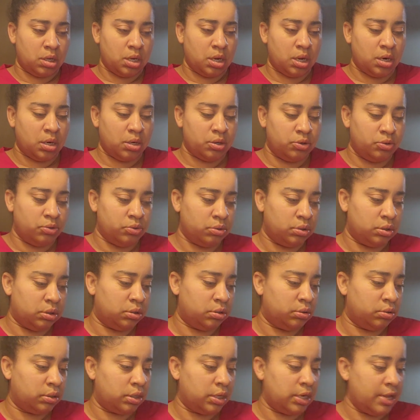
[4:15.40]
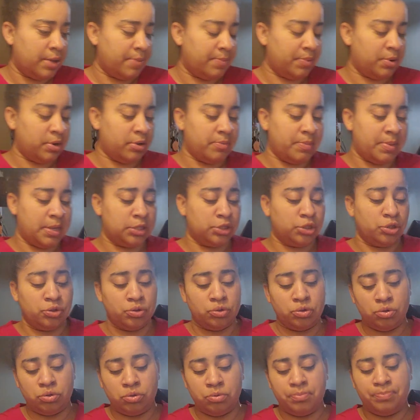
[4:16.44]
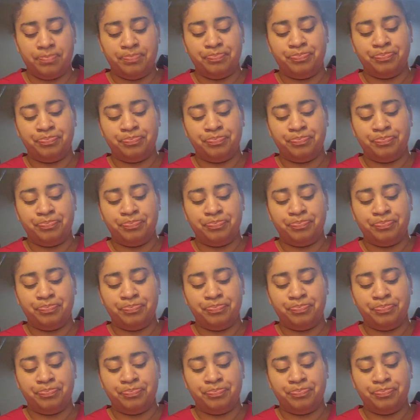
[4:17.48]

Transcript: kind of do a little clamping on my tube,